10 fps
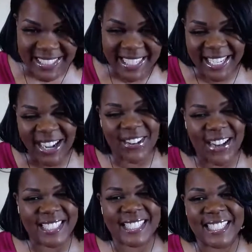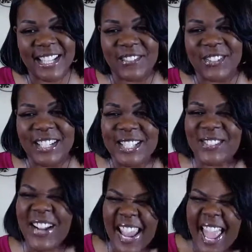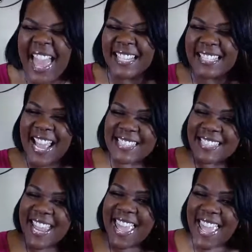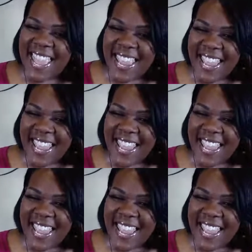amazing. Oh, I just love you, Desiree.